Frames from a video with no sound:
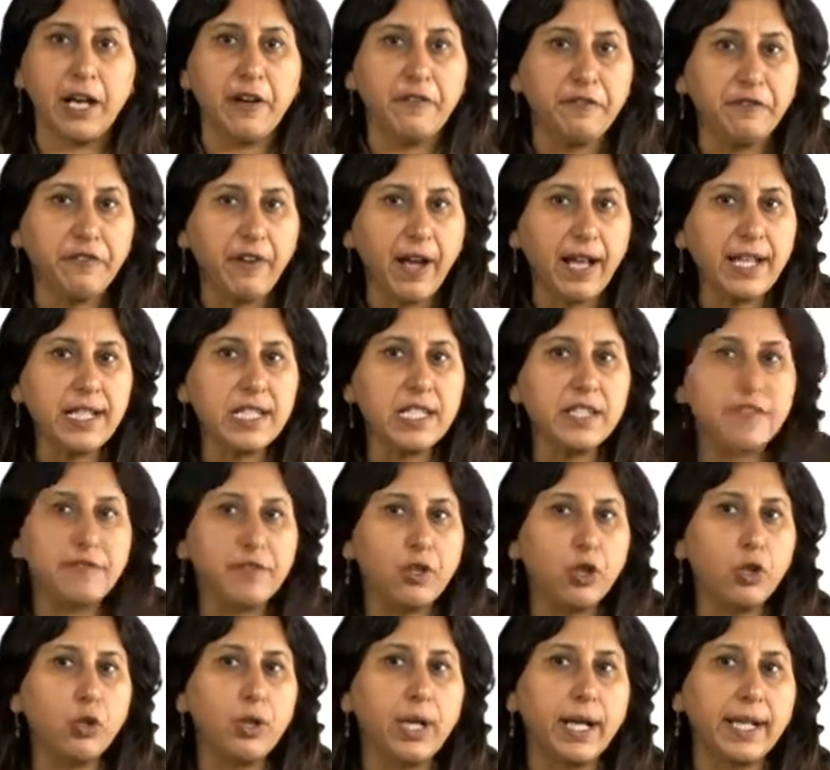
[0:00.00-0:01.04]
Funds
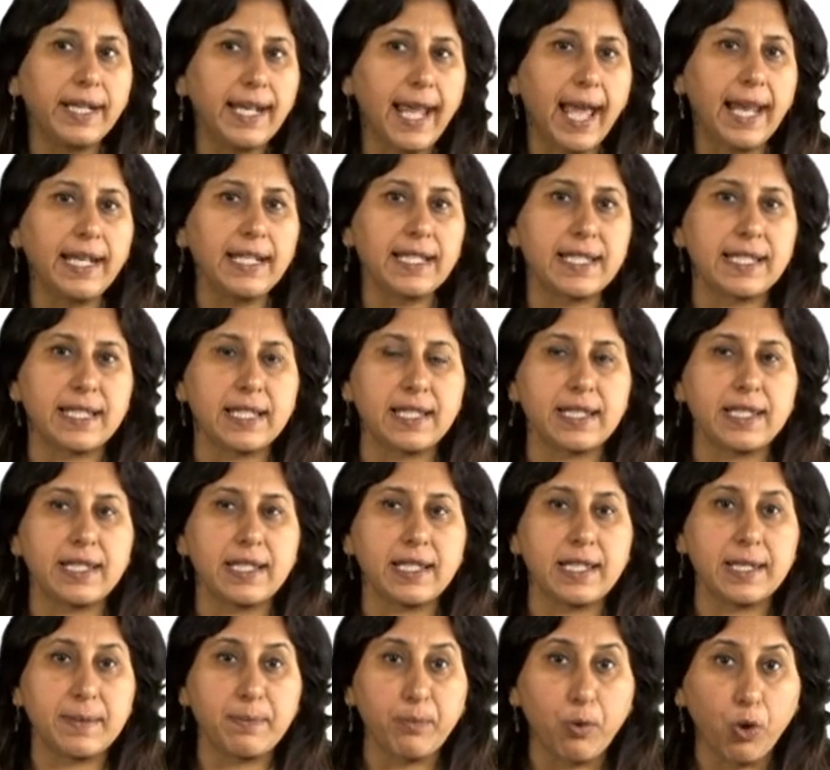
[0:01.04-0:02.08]
flow analysis
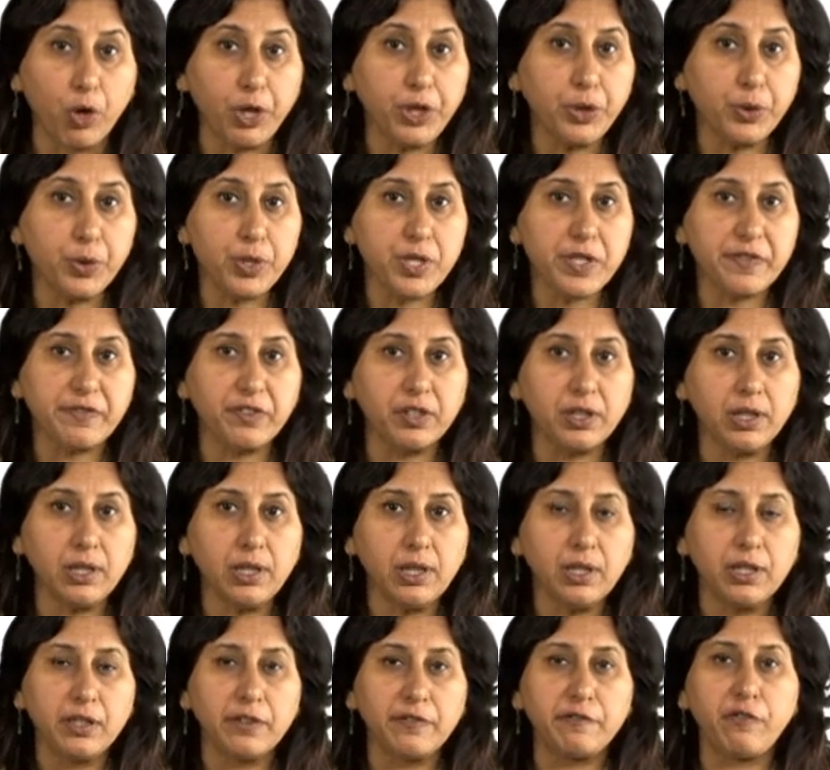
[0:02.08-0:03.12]
is more useful
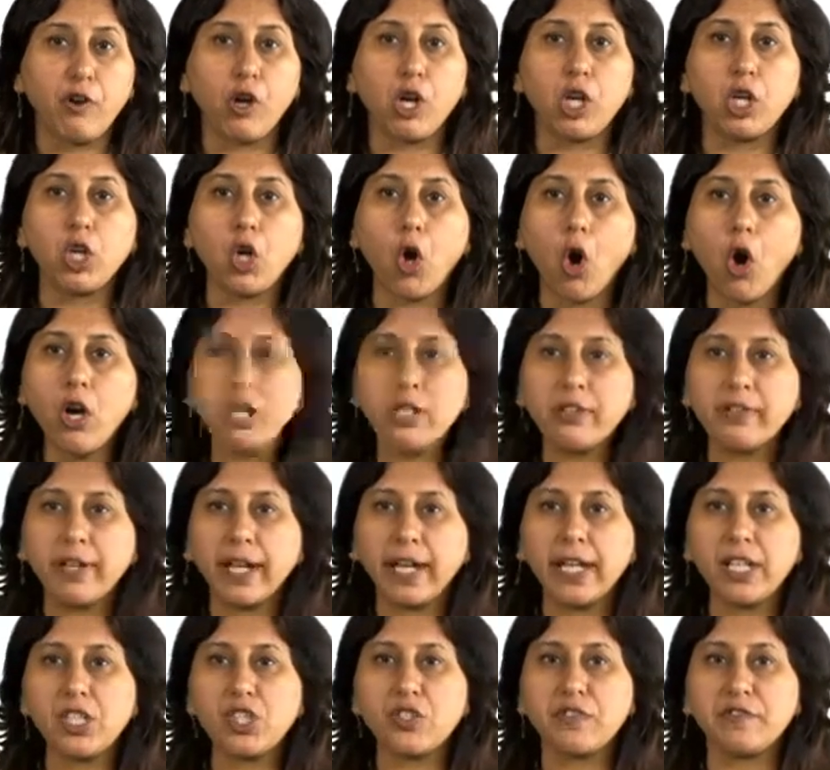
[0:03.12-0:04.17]
for
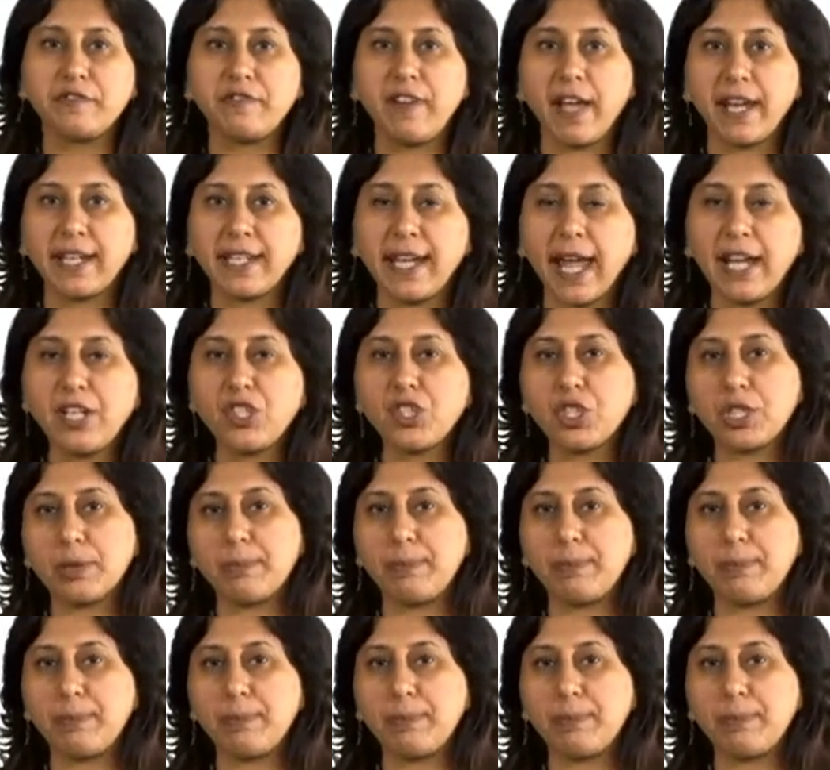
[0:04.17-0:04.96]
long-range financial